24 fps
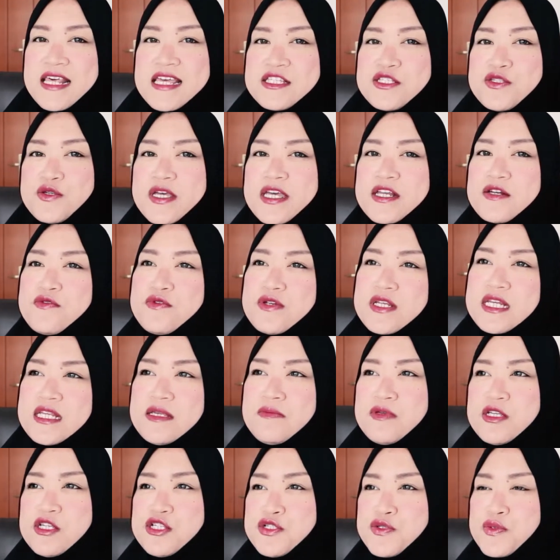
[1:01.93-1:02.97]
unless you can
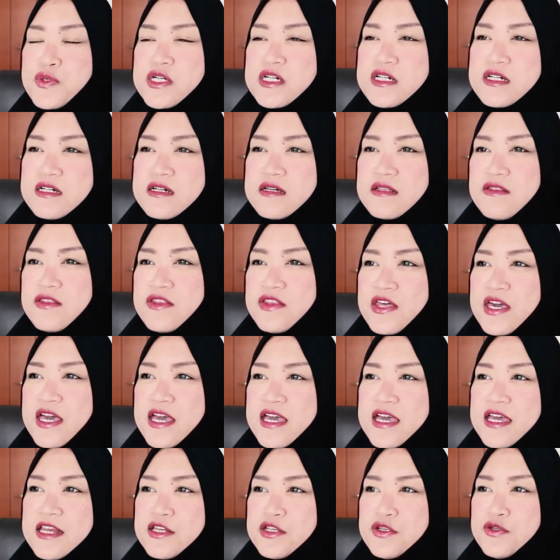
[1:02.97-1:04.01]
really be sure
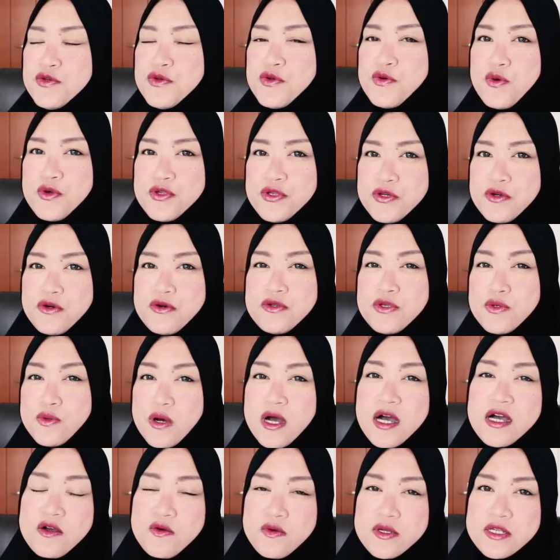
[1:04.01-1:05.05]
that
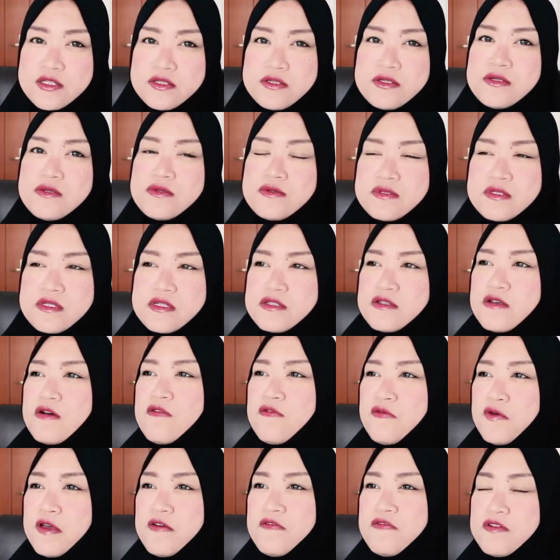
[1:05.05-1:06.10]
you are going to use the
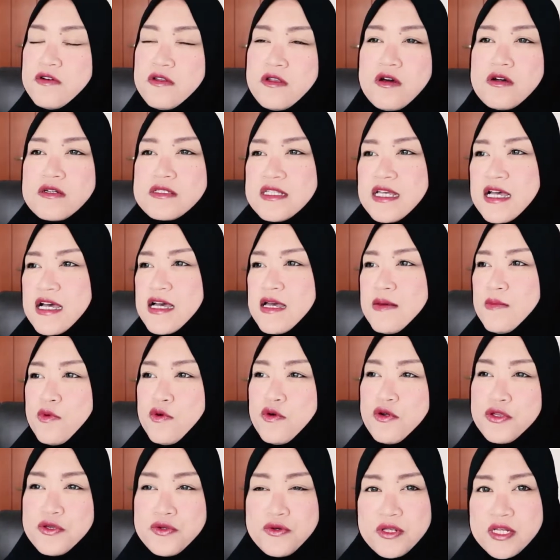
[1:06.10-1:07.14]
software for a long time,
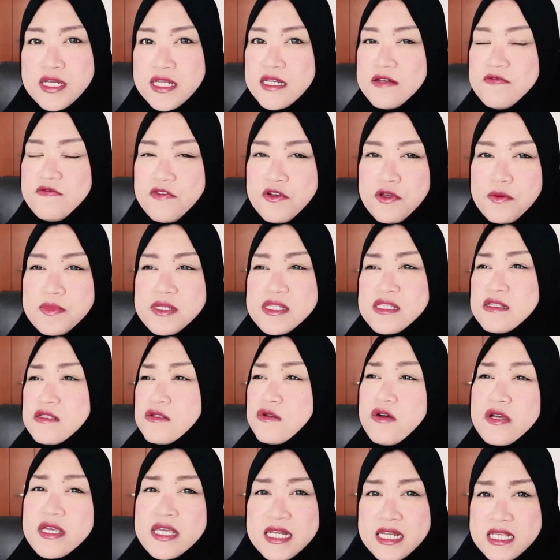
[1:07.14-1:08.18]
or you need it for your
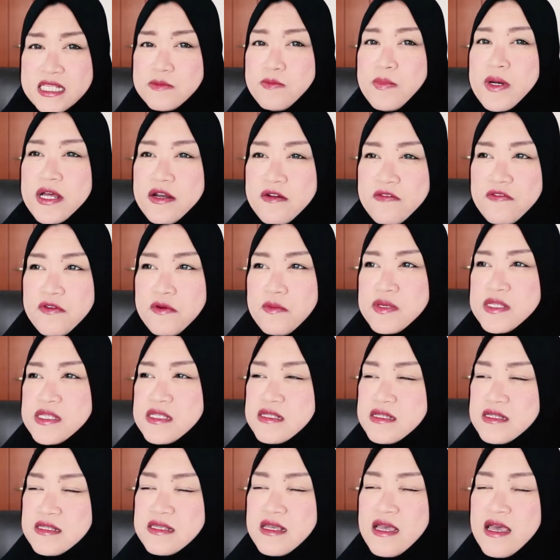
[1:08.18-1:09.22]
business, or it is part of your
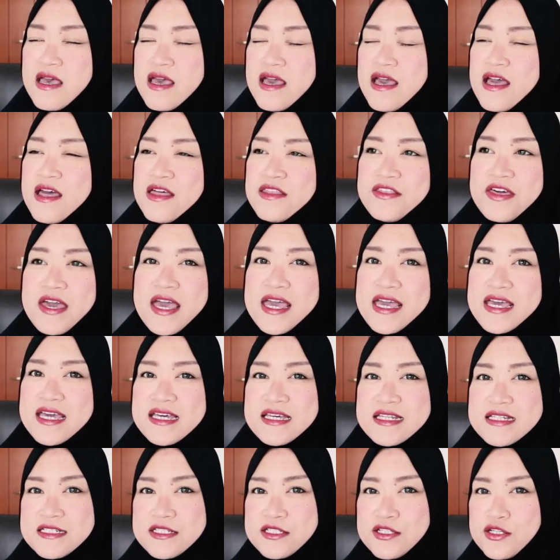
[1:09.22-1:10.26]
business.
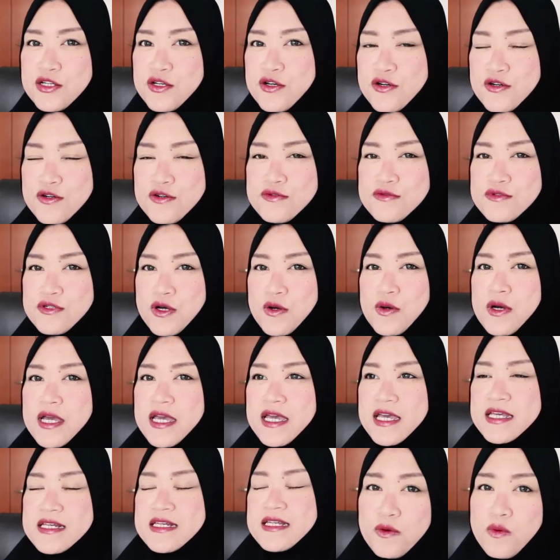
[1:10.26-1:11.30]
Then go
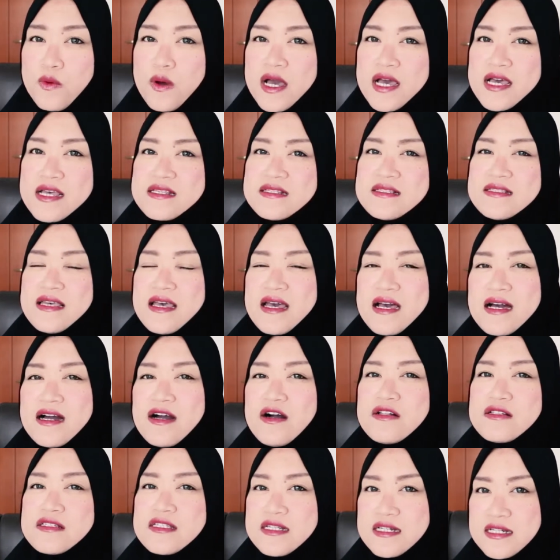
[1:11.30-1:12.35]
ahead. Otherwise, there
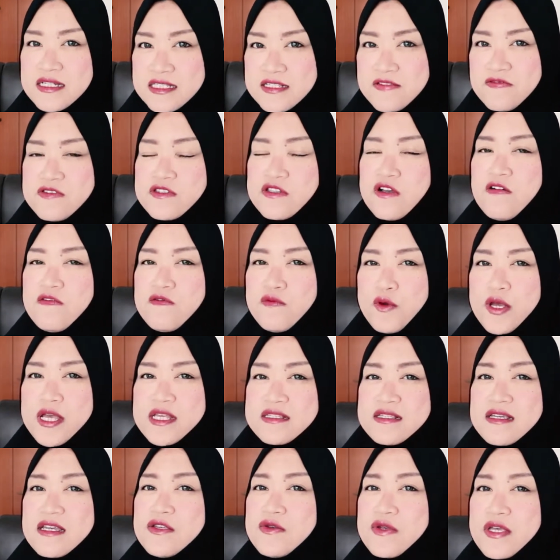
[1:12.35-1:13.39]
are alternative
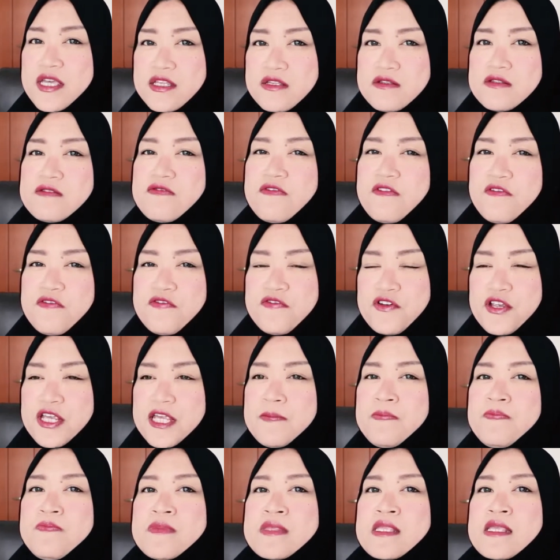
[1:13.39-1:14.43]
softwares that you can use for
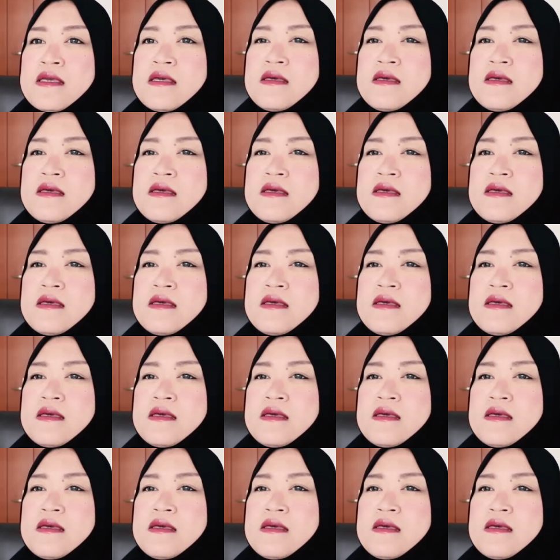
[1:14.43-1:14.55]
free